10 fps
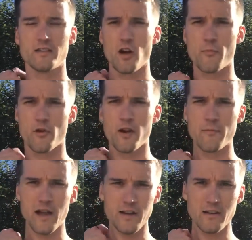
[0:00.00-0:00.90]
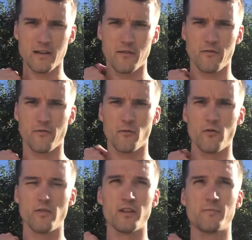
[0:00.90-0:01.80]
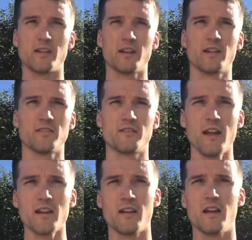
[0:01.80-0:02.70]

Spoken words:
no pre-main for this particular set.